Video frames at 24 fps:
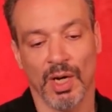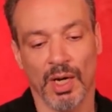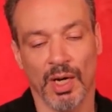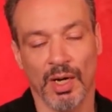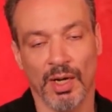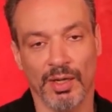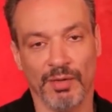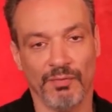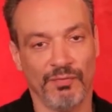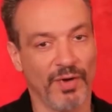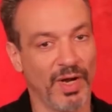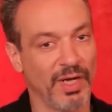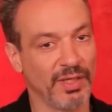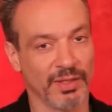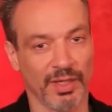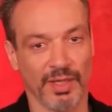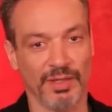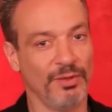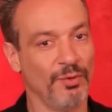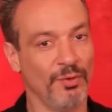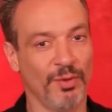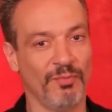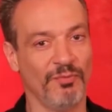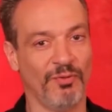Uh, in
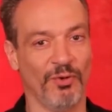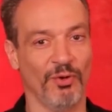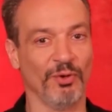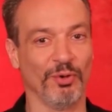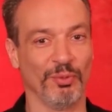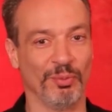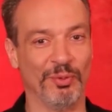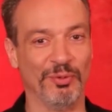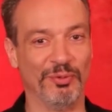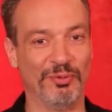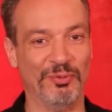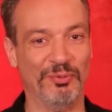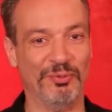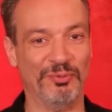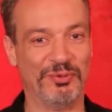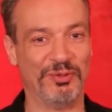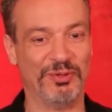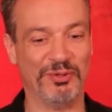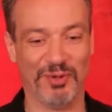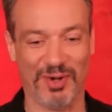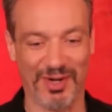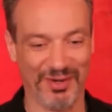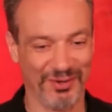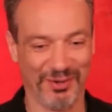fact, I know I'm vulnerable to
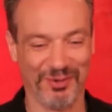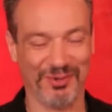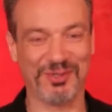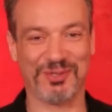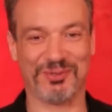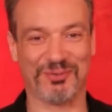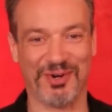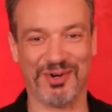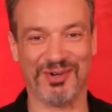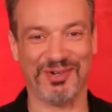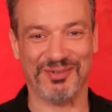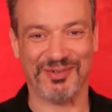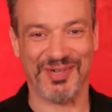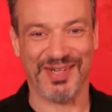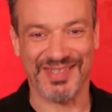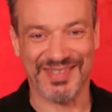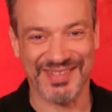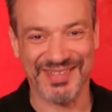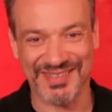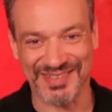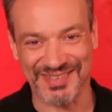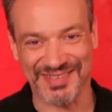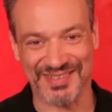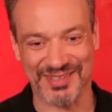them too. I always worry
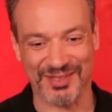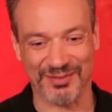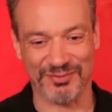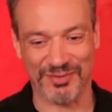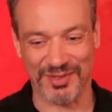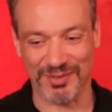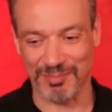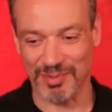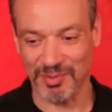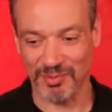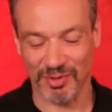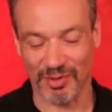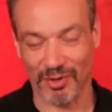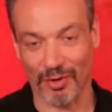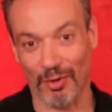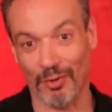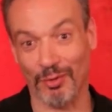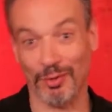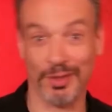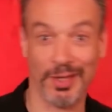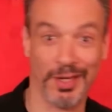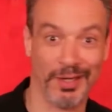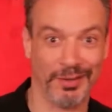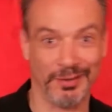when I teach this stuff that people
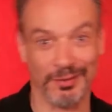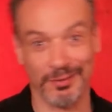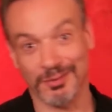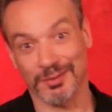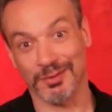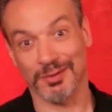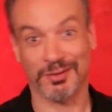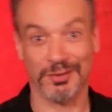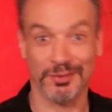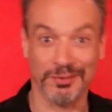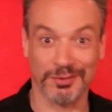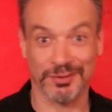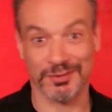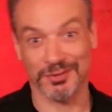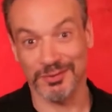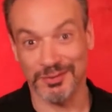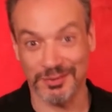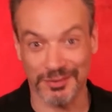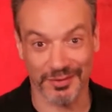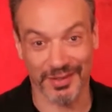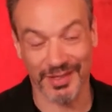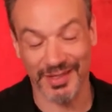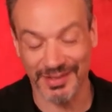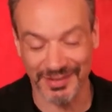go, "Oh yeah, you think
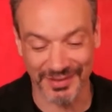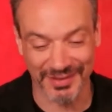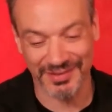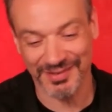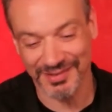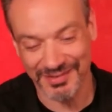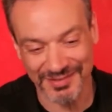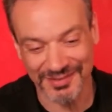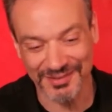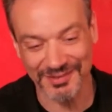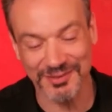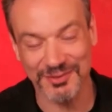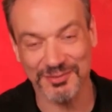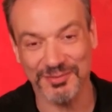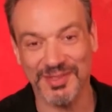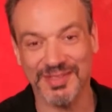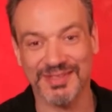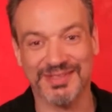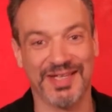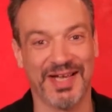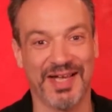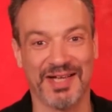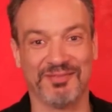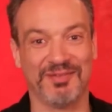you're so great," and they'll
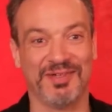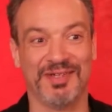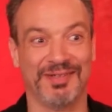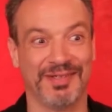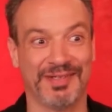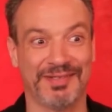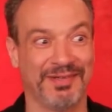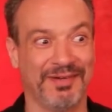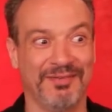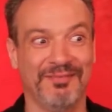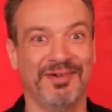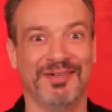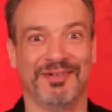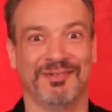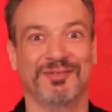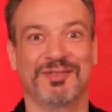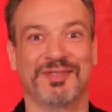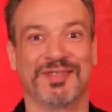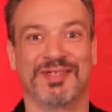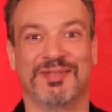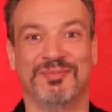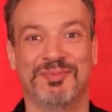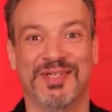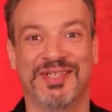use me attack me. I'm like, no,
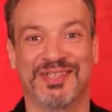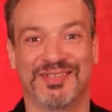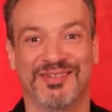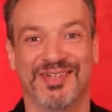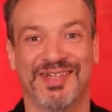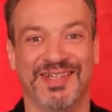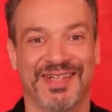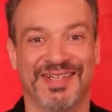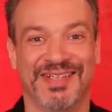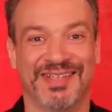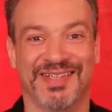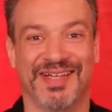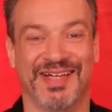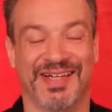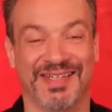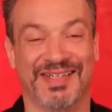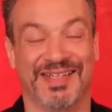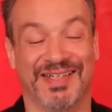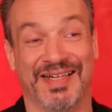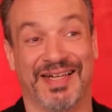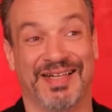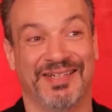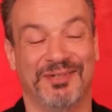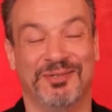I don't think I'm that great.
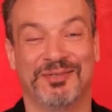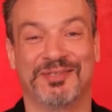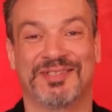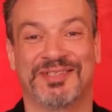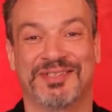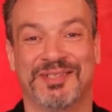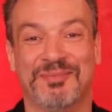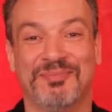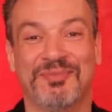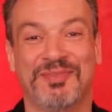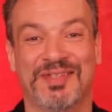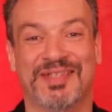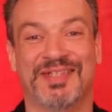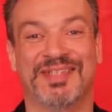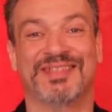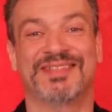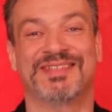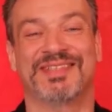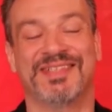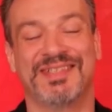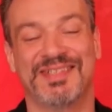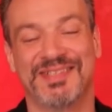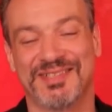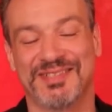I, I think I know some
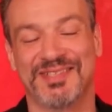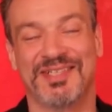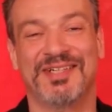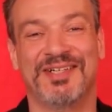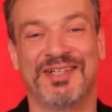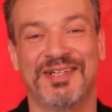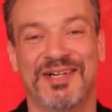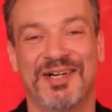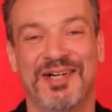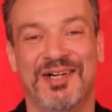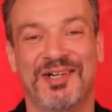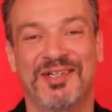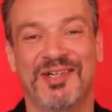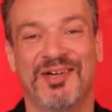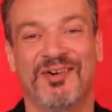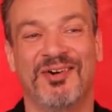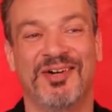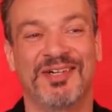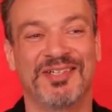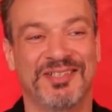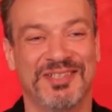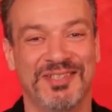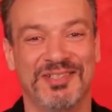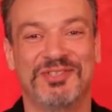things. And as uh,
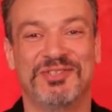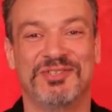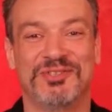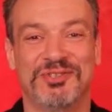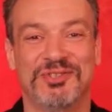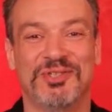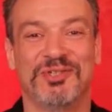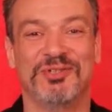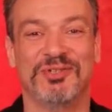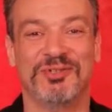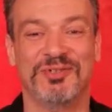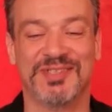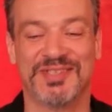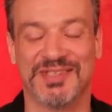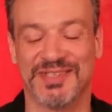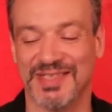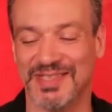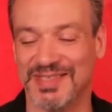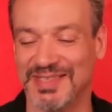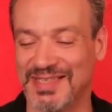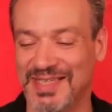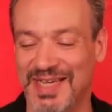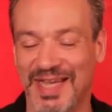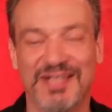our, our teacher Joe
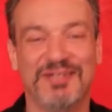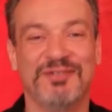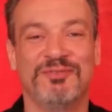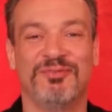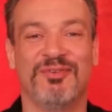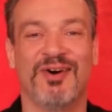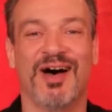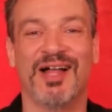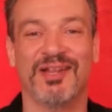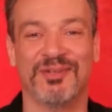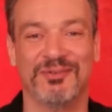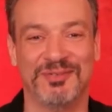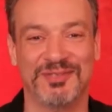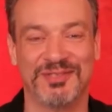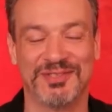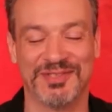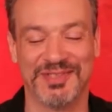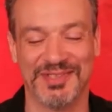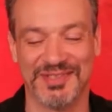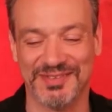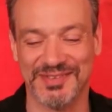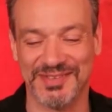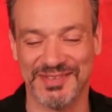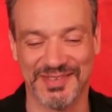Lewis said, he hated
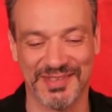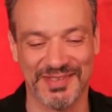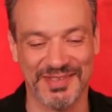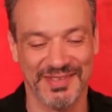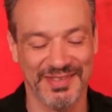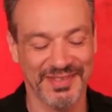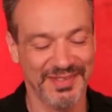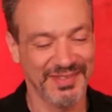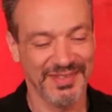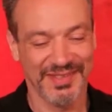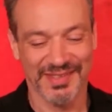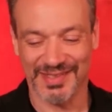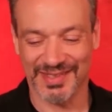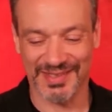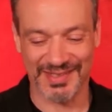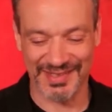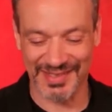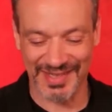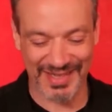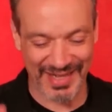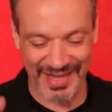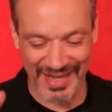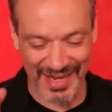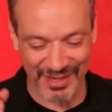followers. You know, he said,
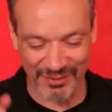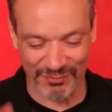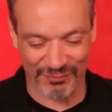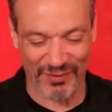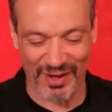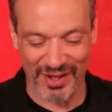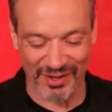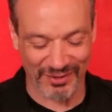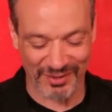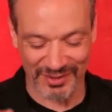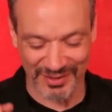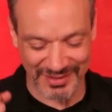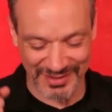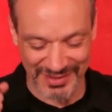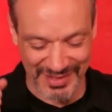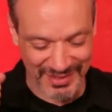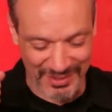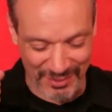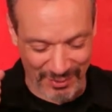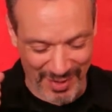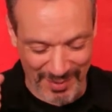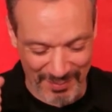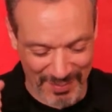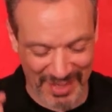uh, "I hate a follower
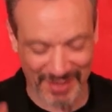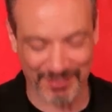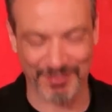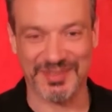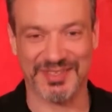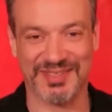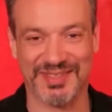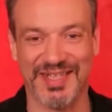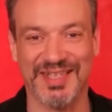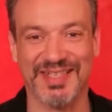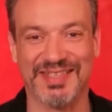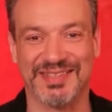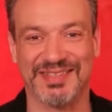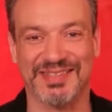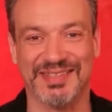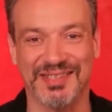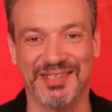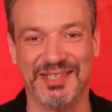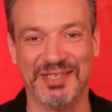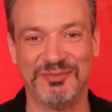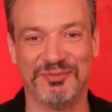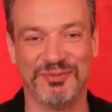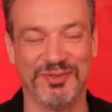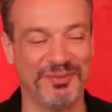because I know I make
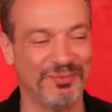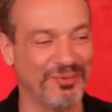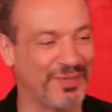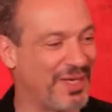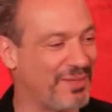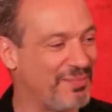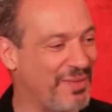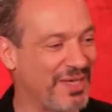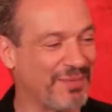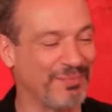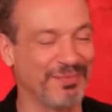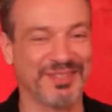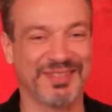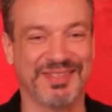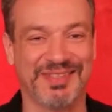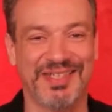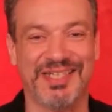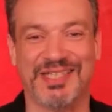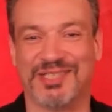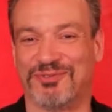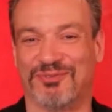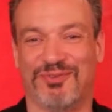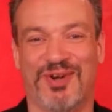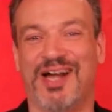mistakes in life, and when I make
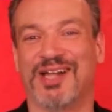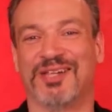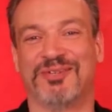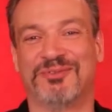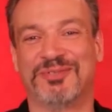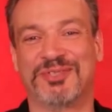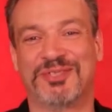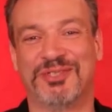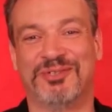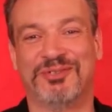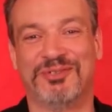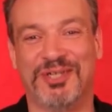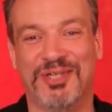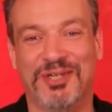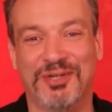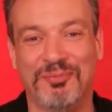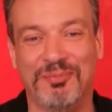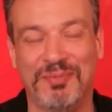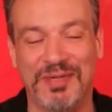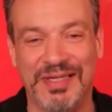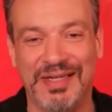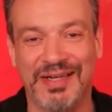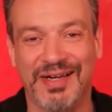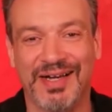mistakes, followers
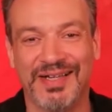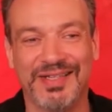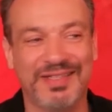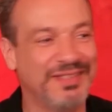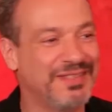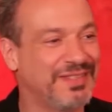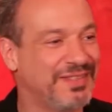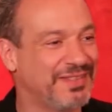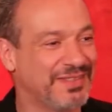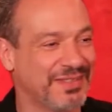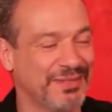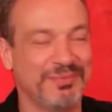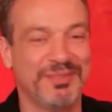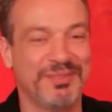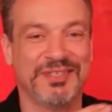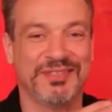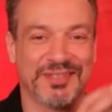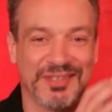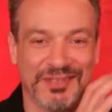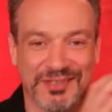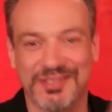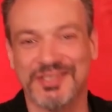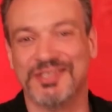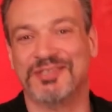don't help me. I need
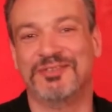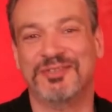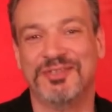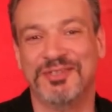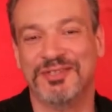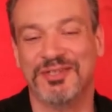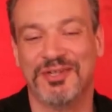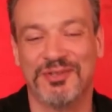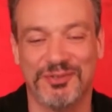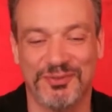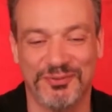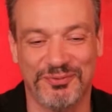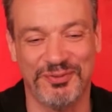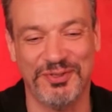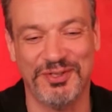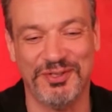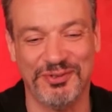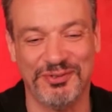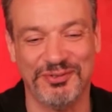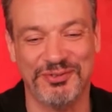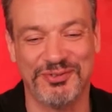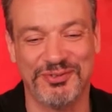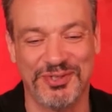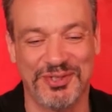somebody as a leader in another
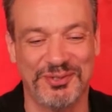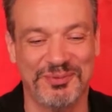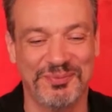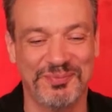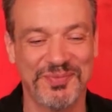field."